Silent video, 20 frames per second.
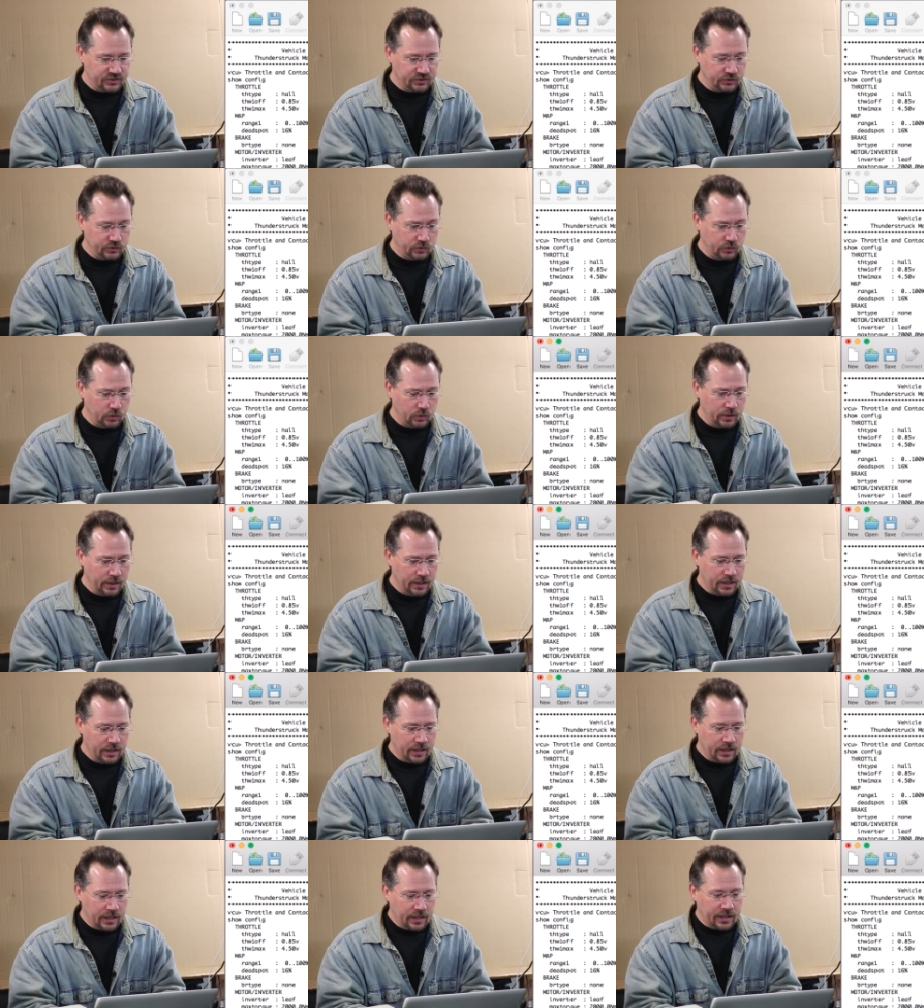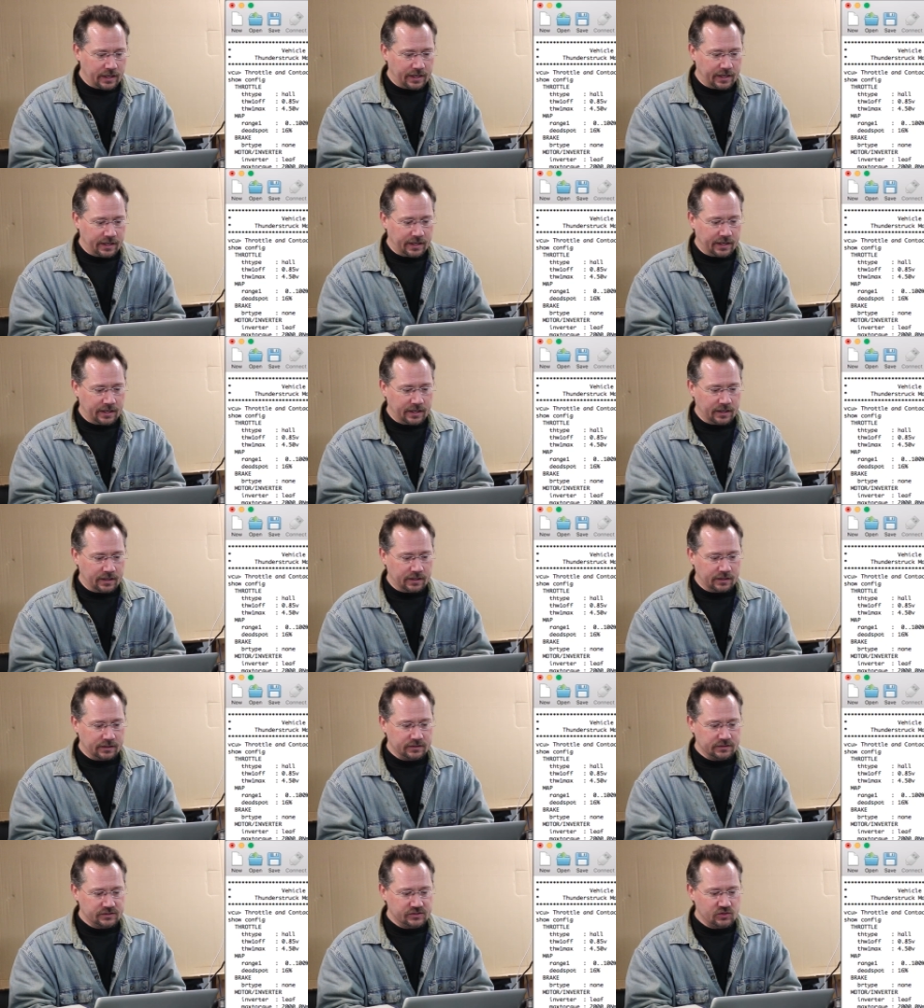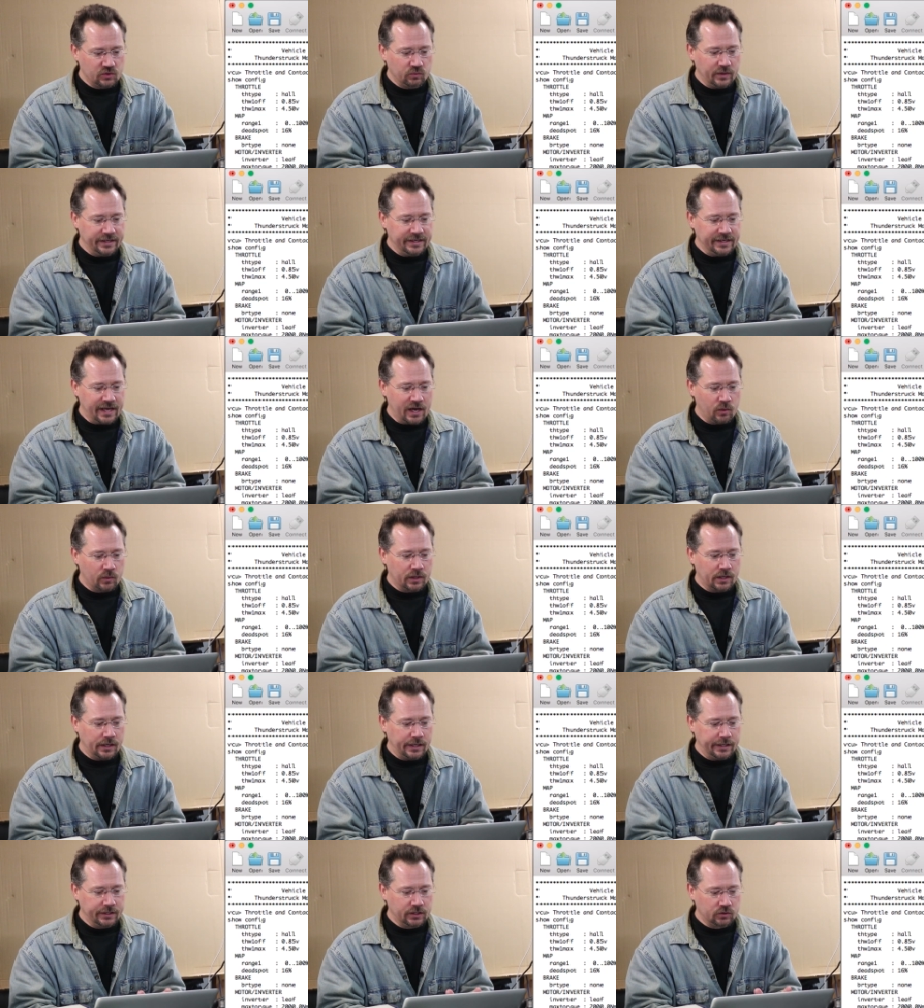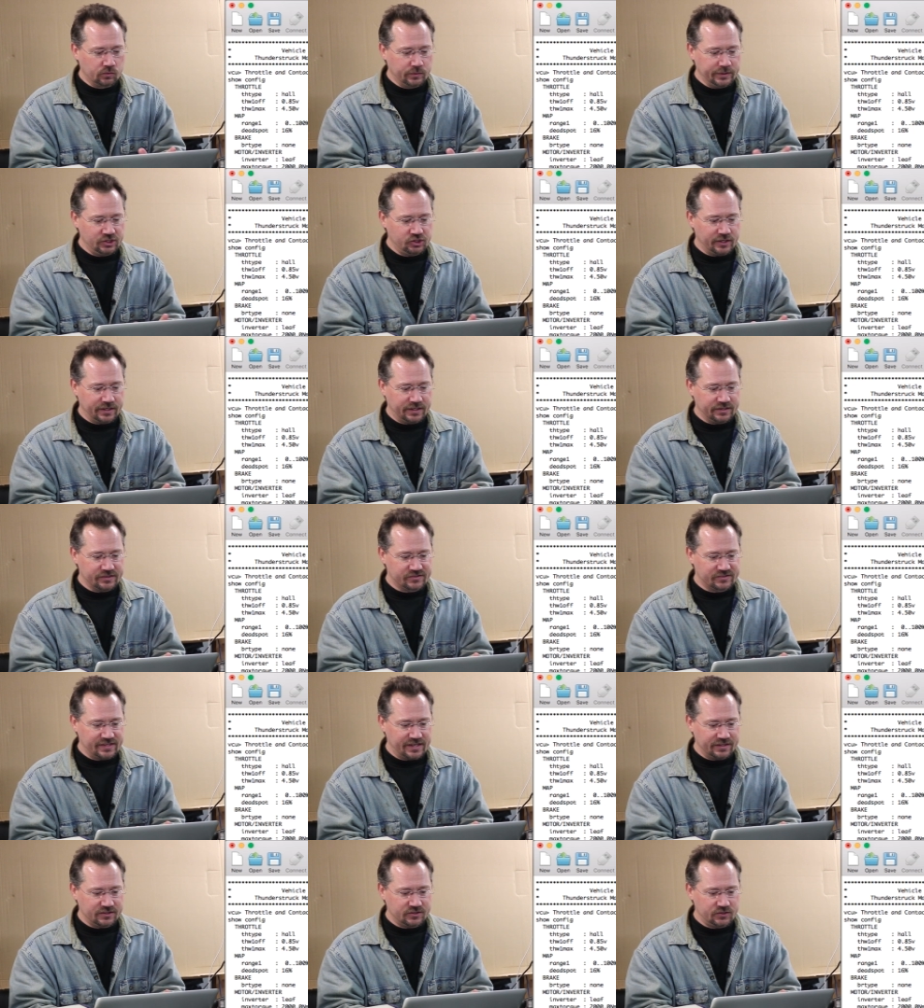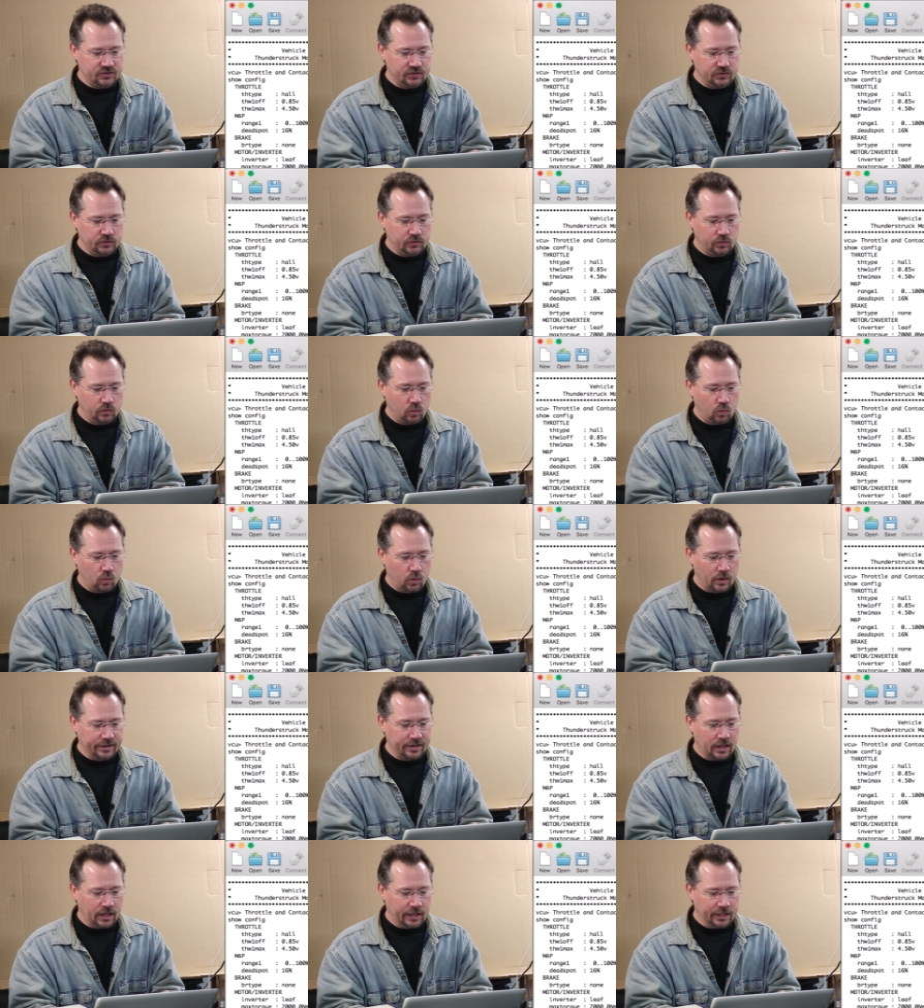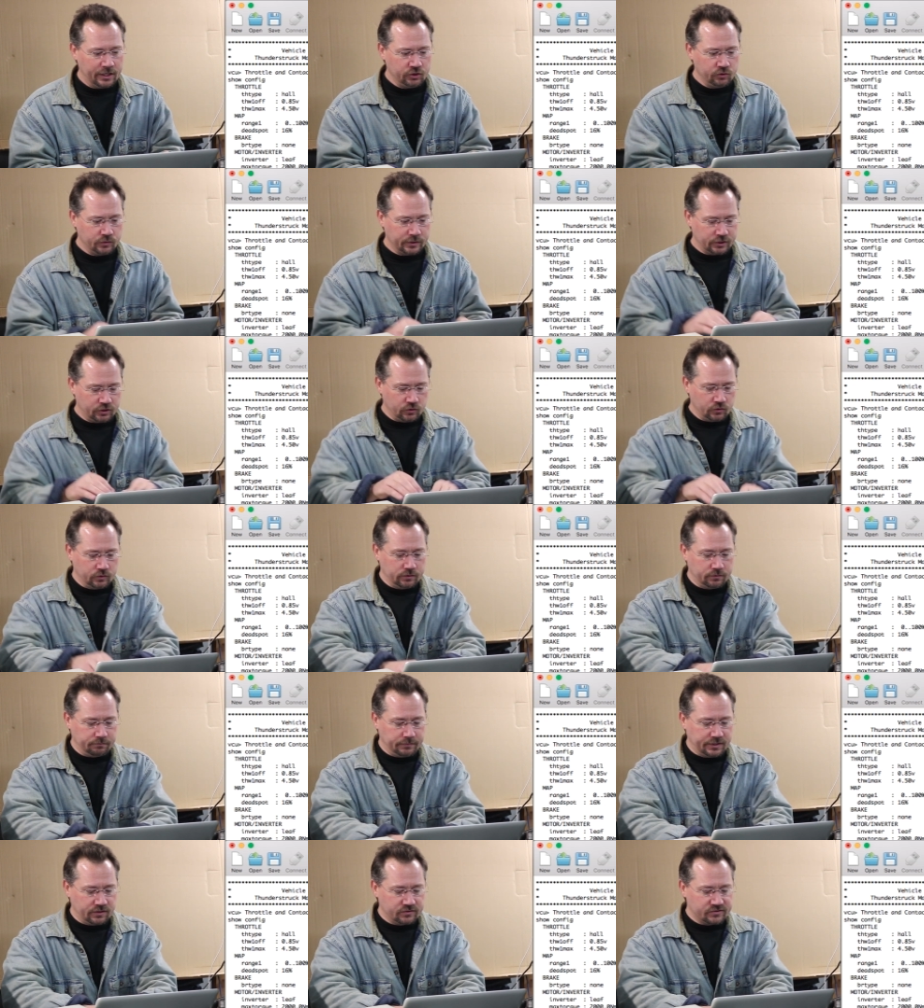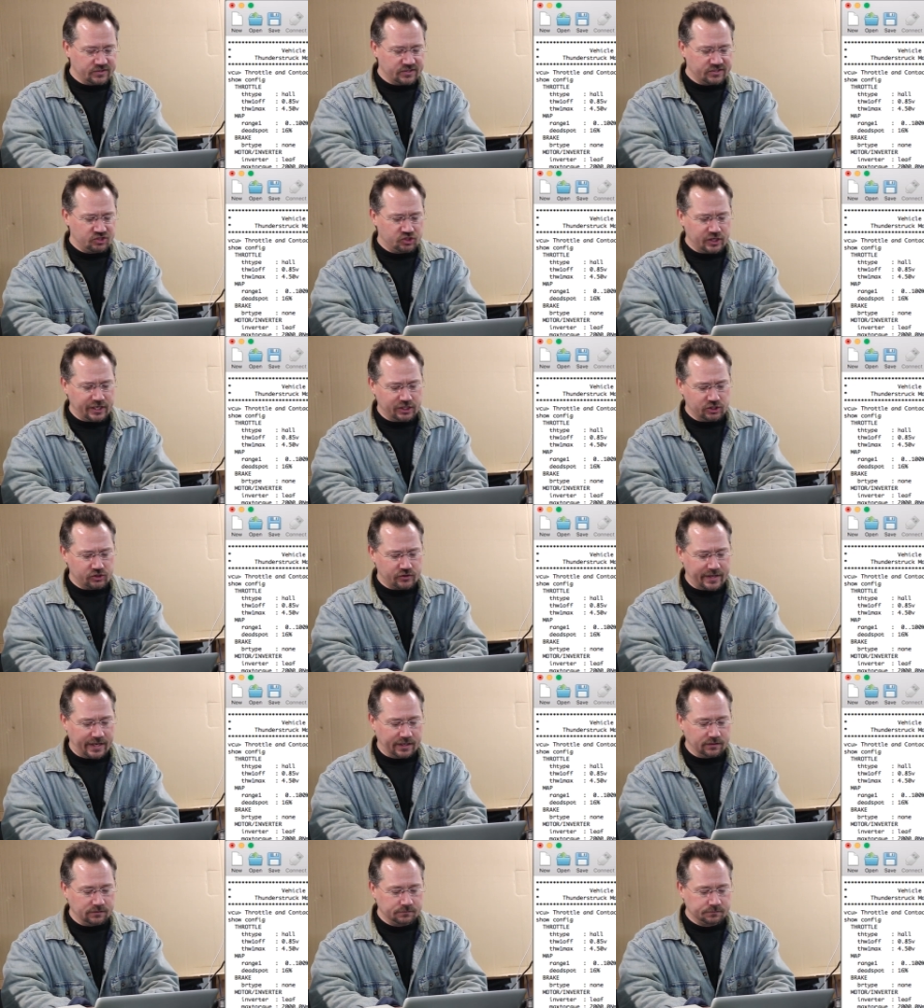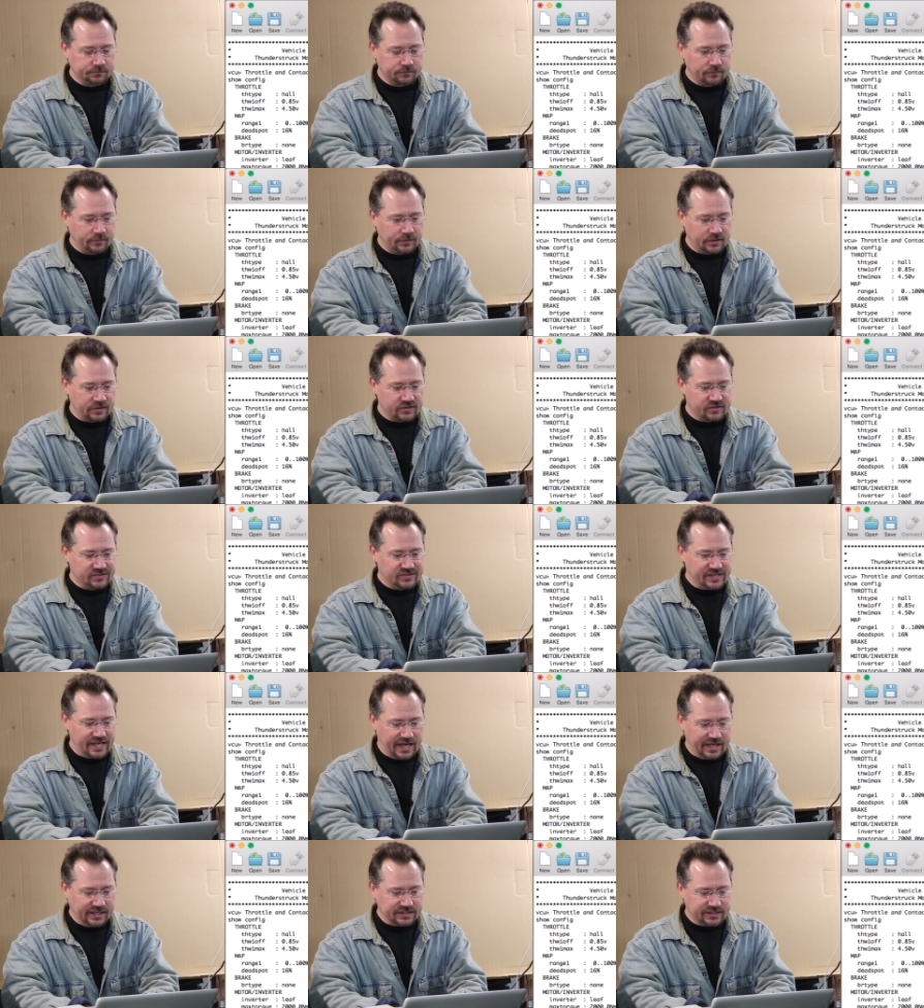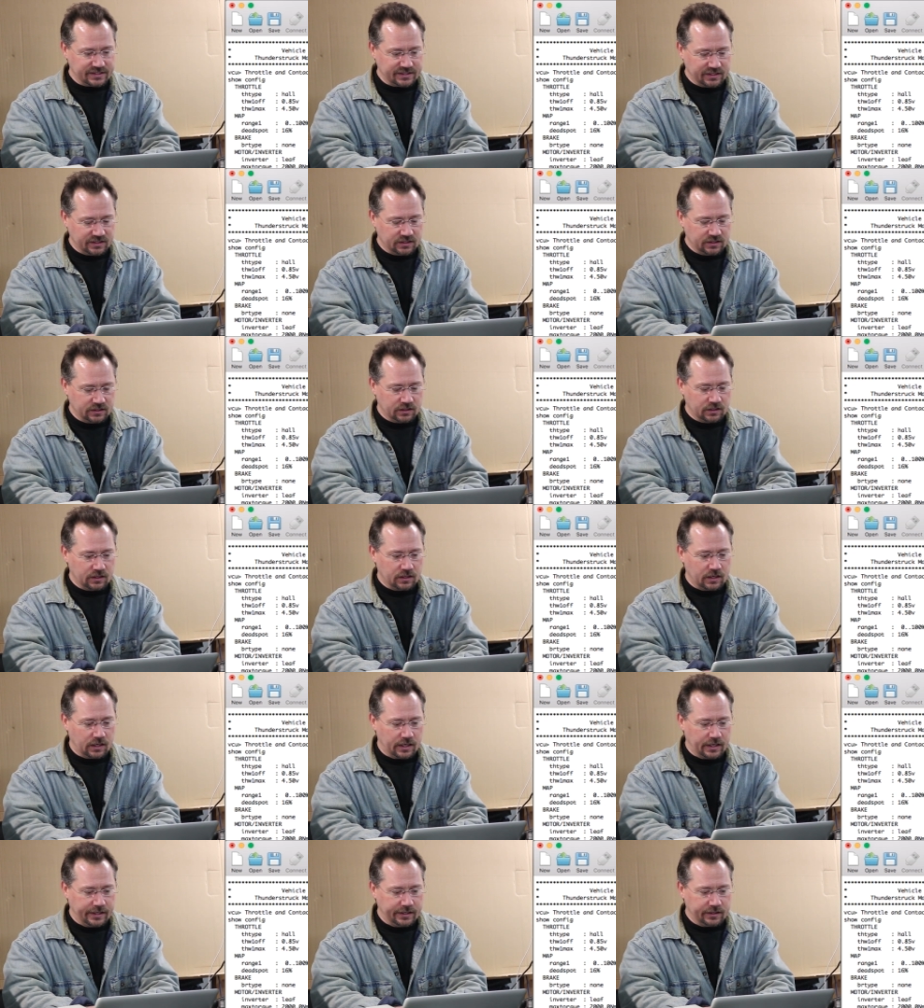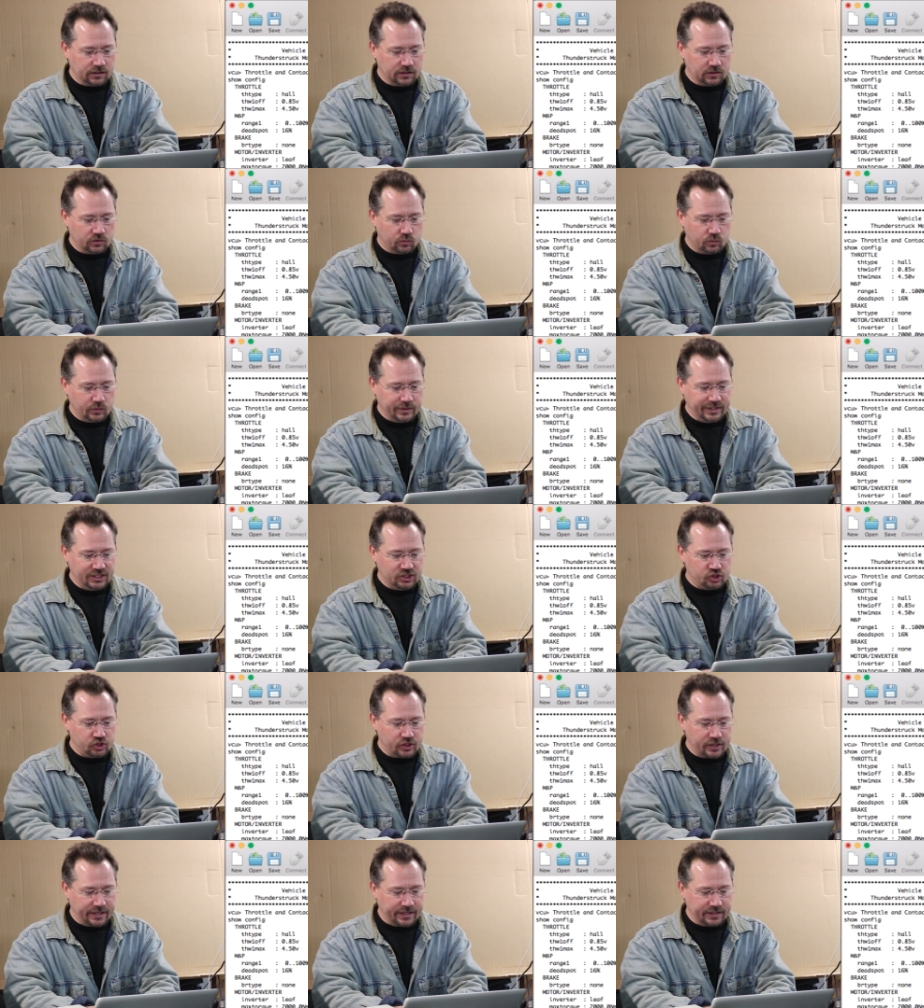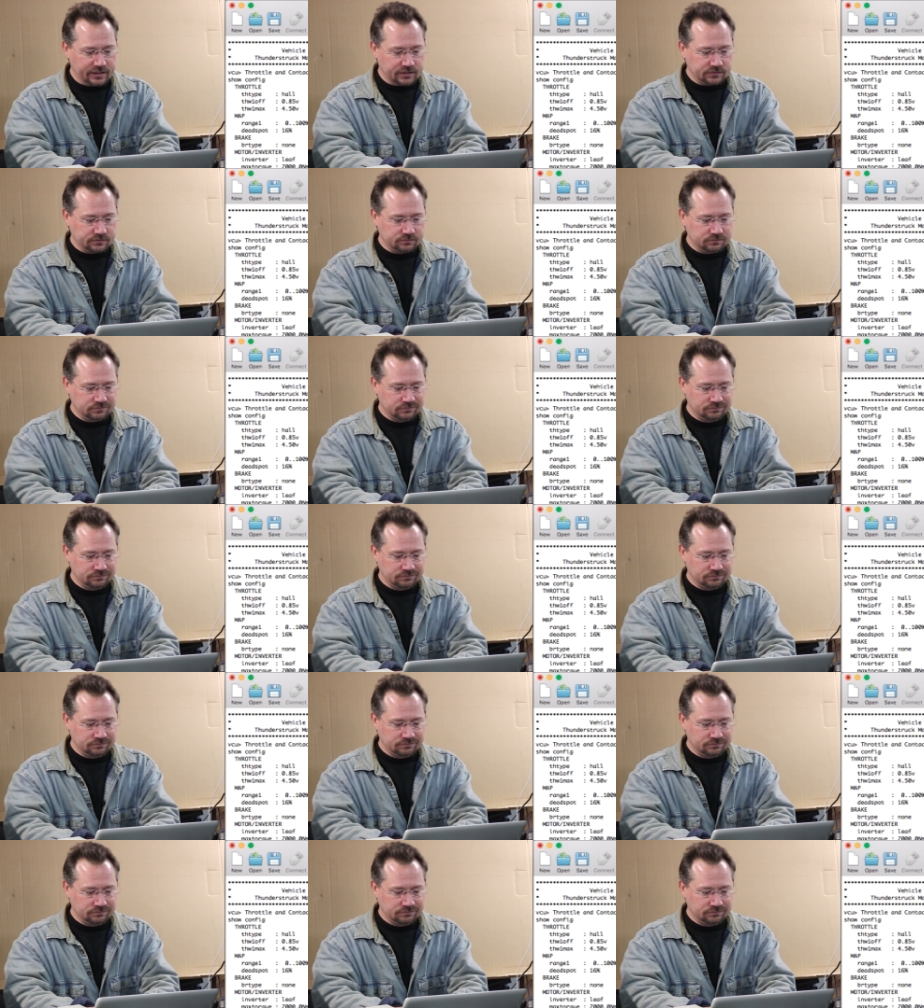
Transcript: to, so right now our idle regen is set to 100 Newton meters. Let's change that. Set idle regen.